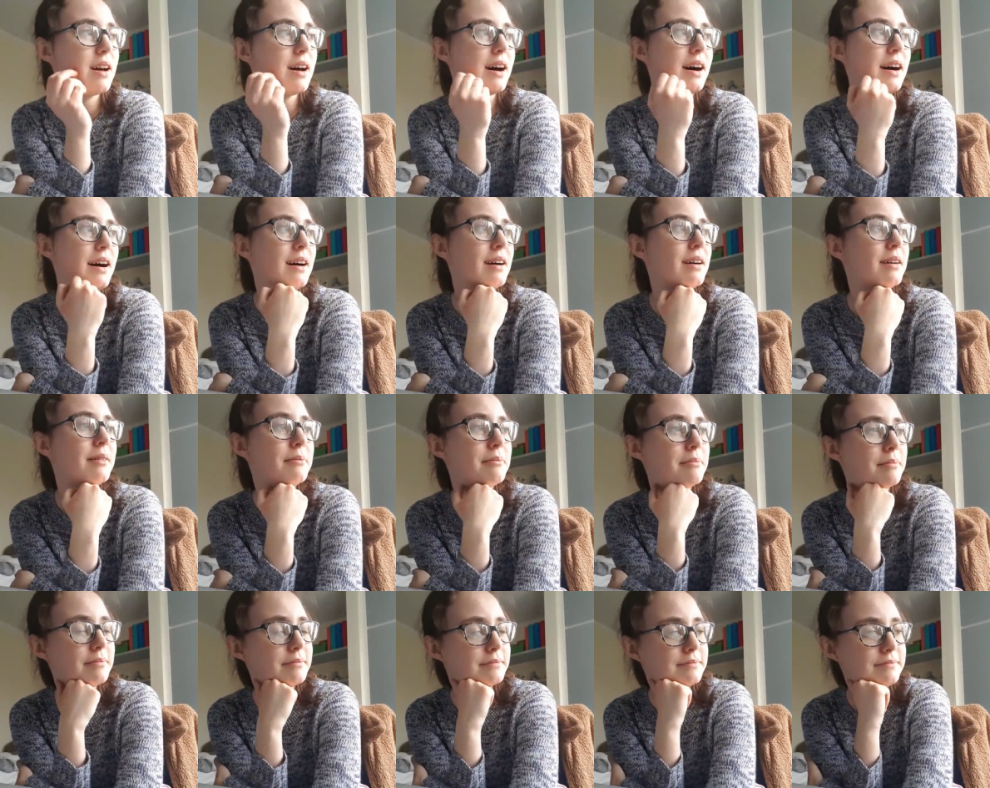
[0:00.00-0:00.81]

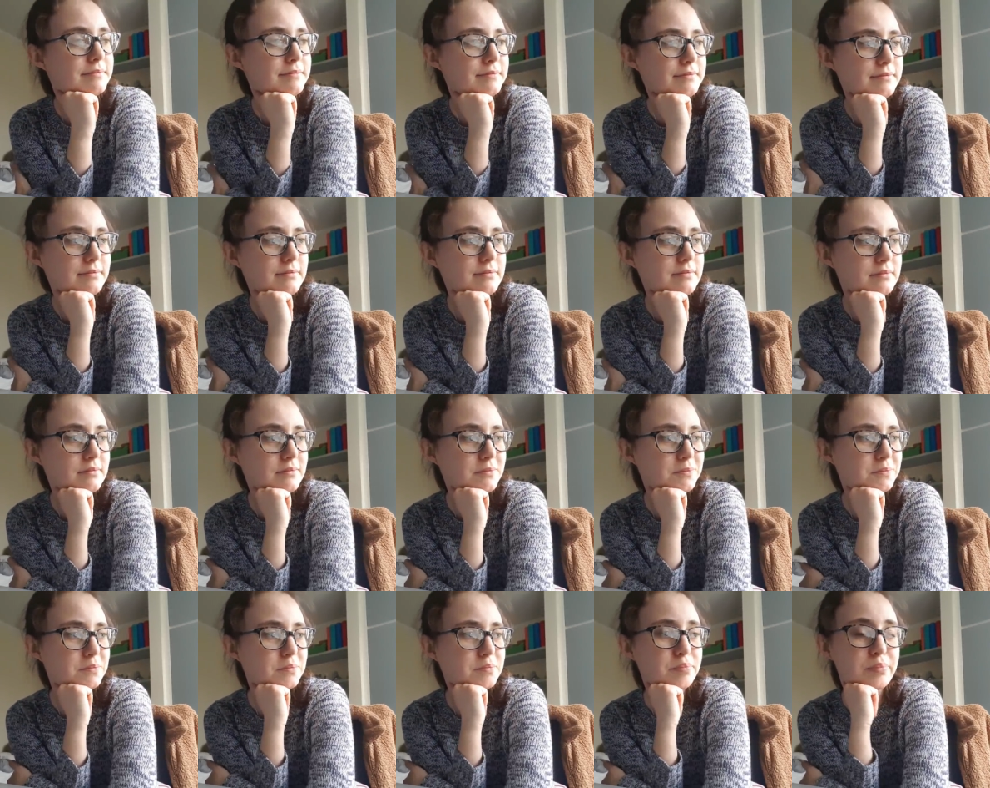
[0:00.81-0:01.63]
um,
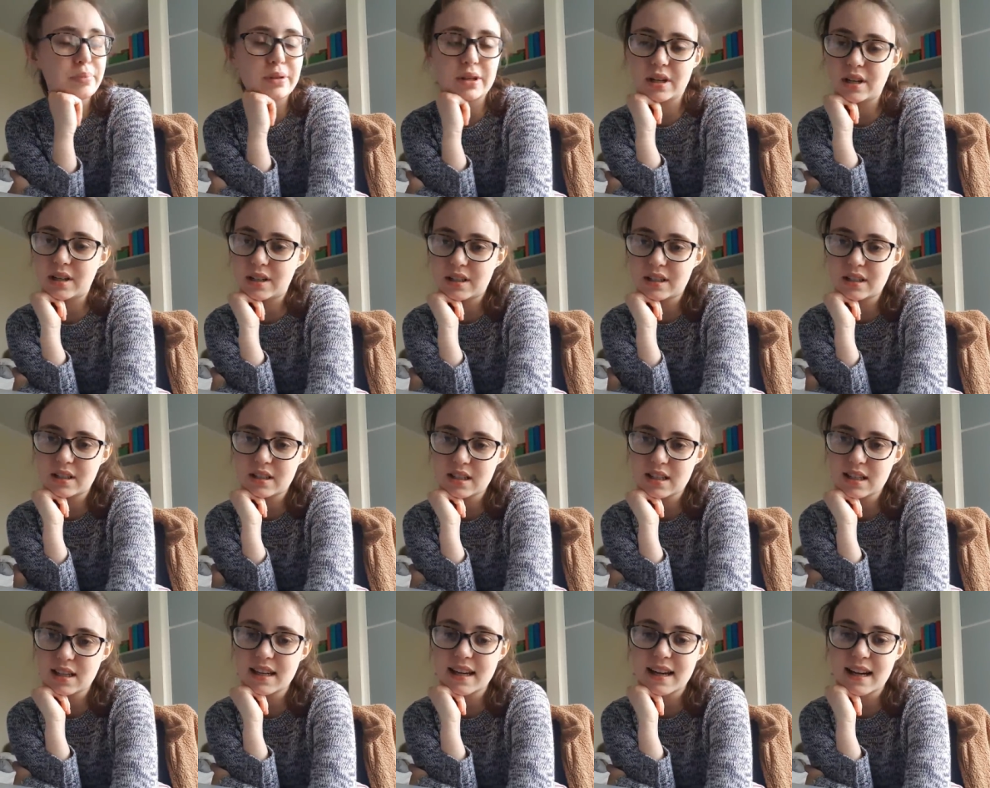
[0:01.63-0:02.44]
but
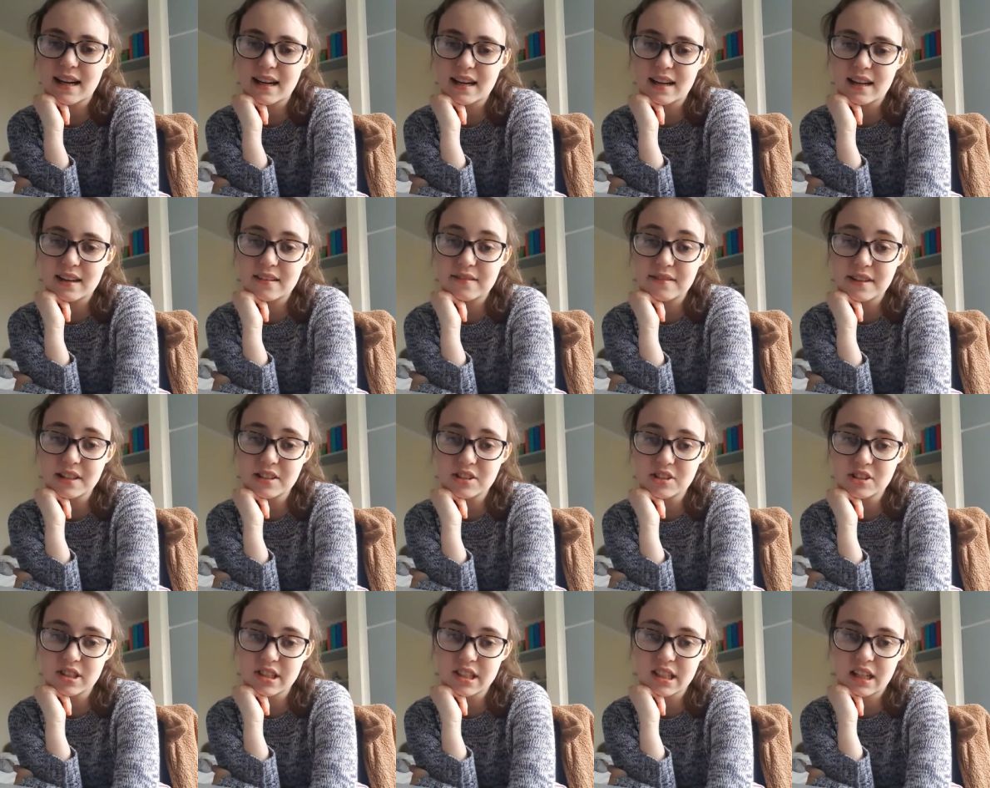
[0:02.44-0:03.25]
yeah,
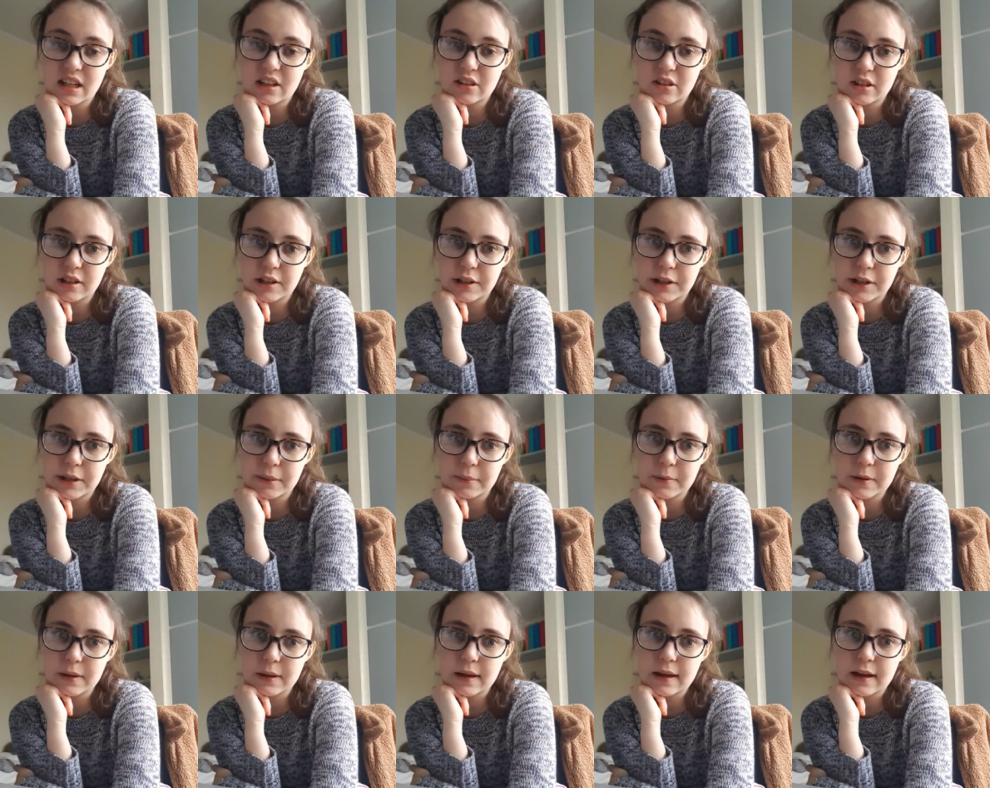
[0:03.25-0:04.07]
eventually I got up.